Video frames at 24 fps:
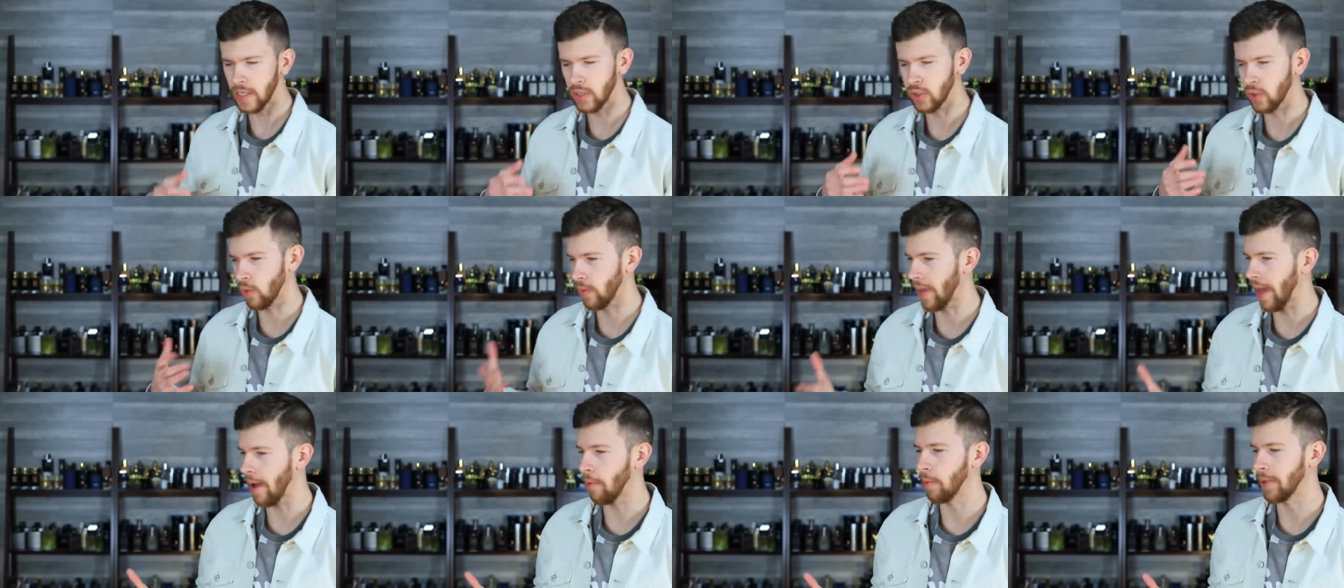
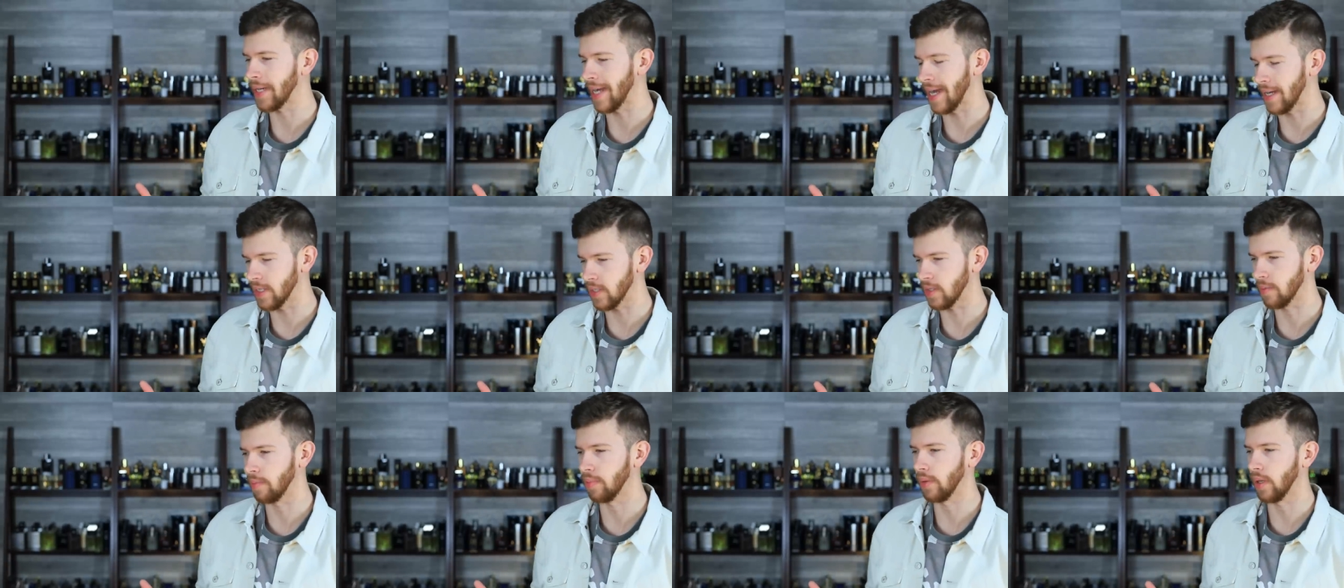So that one
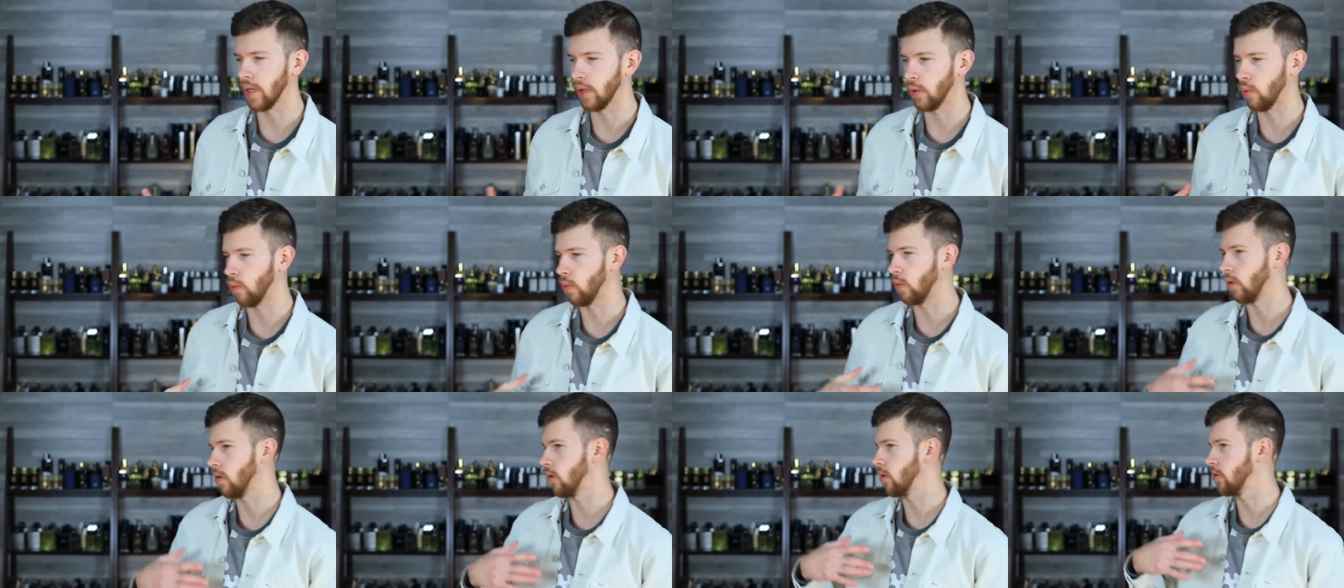has the blood
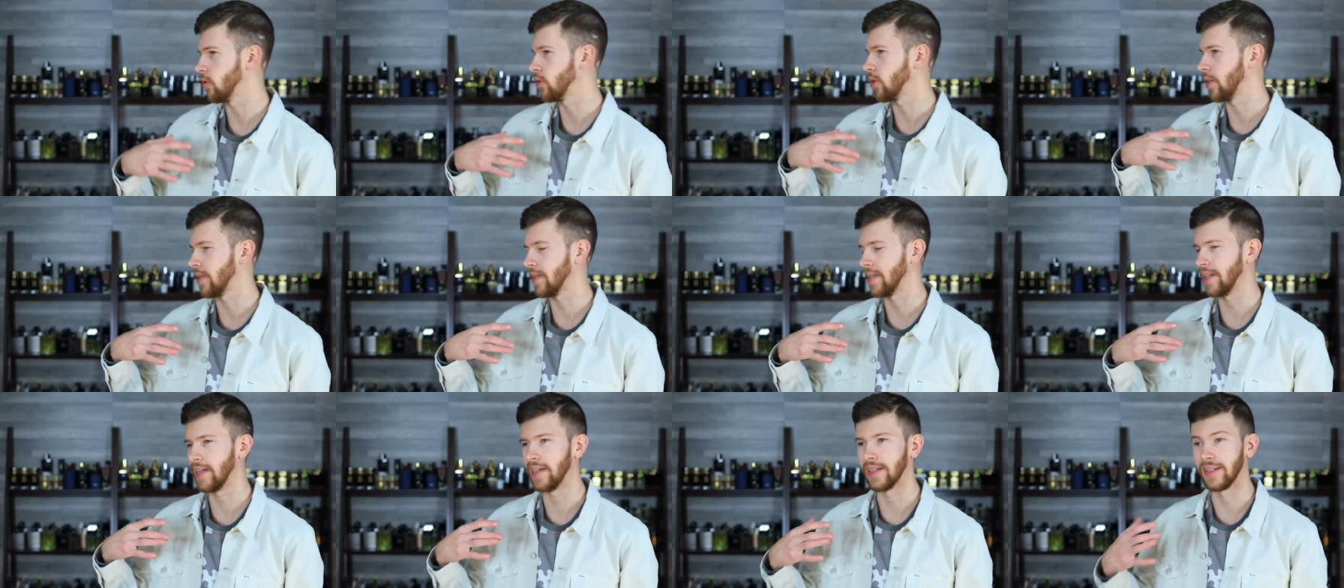orange, I
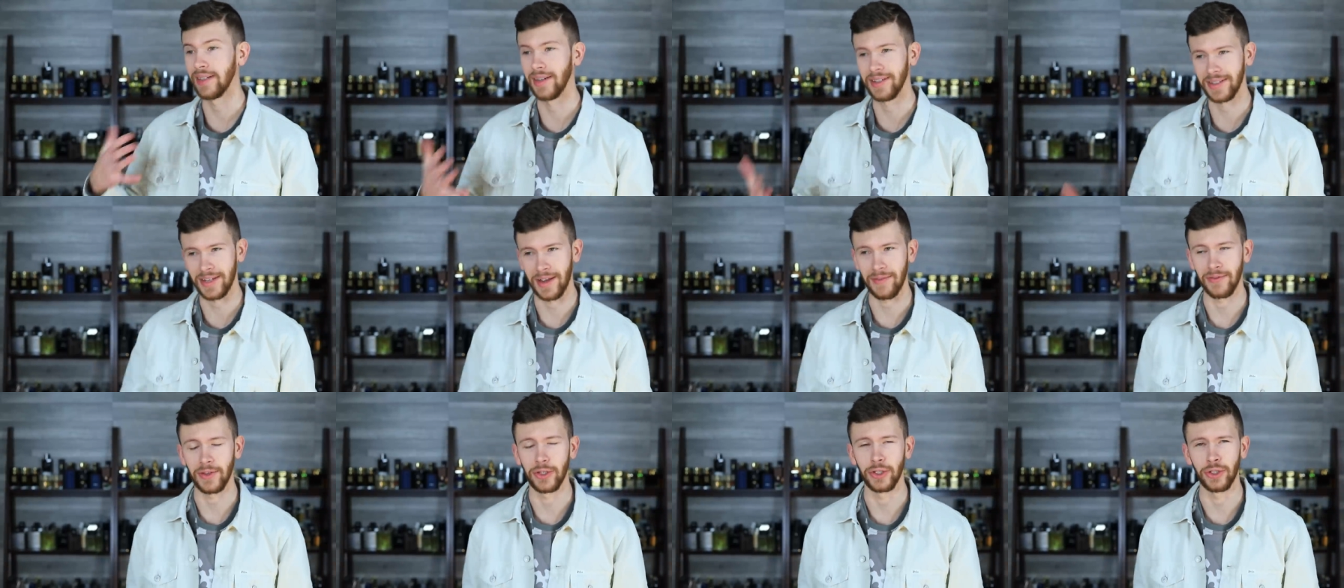think it does
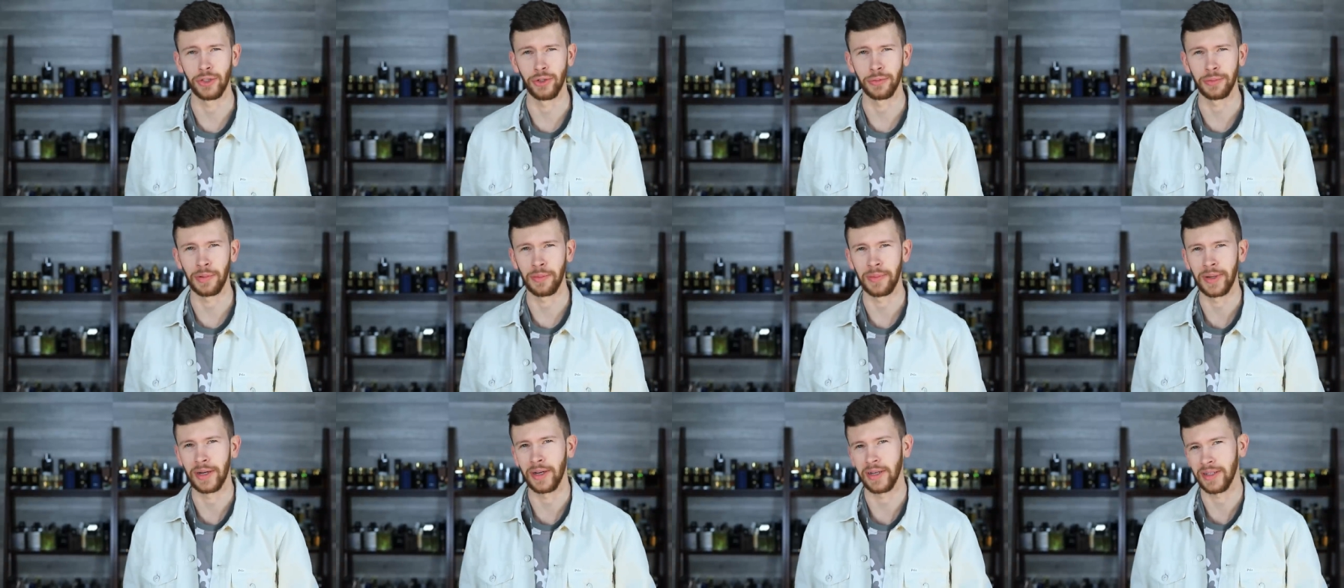have the
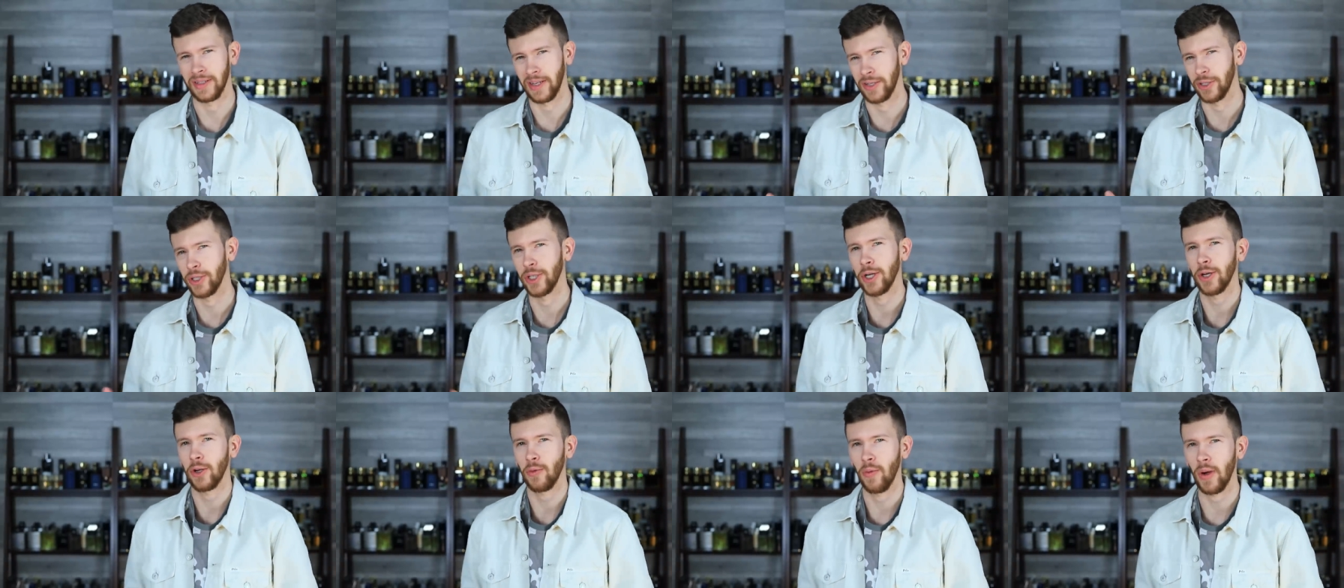juniper berries, they
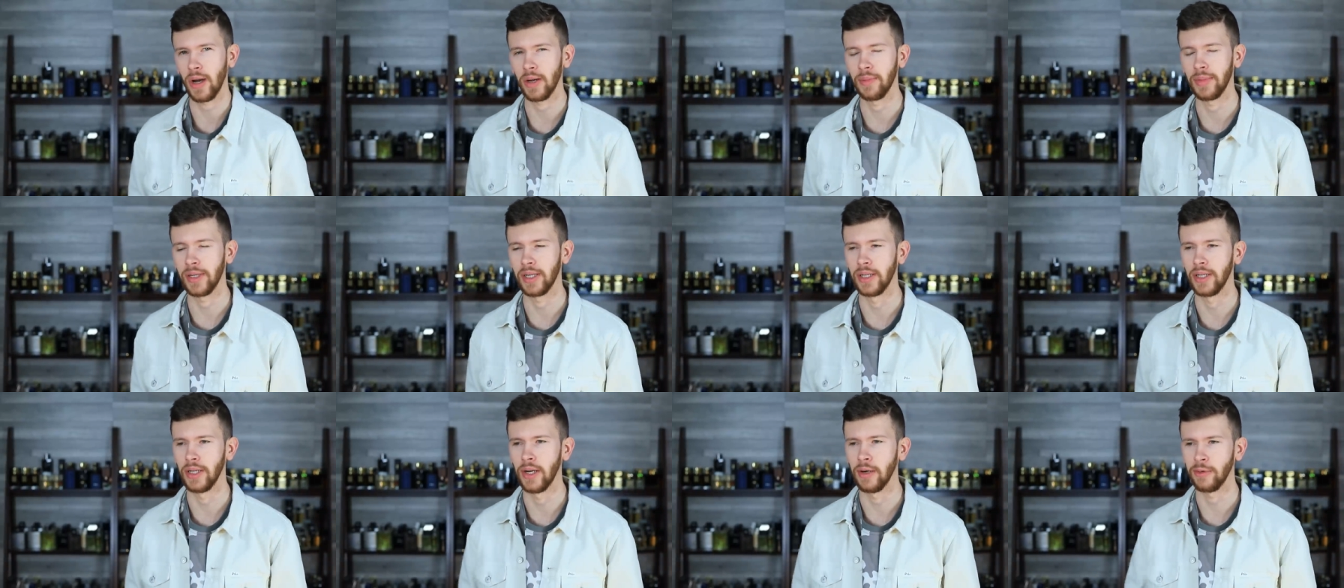share quite a
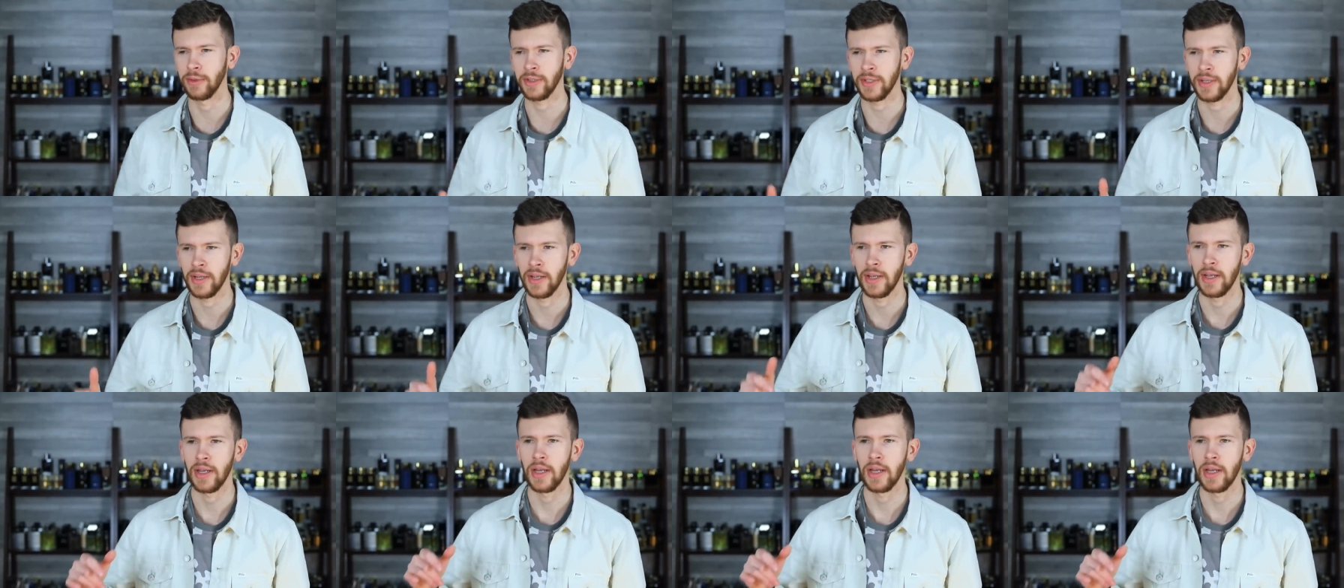bit of notes,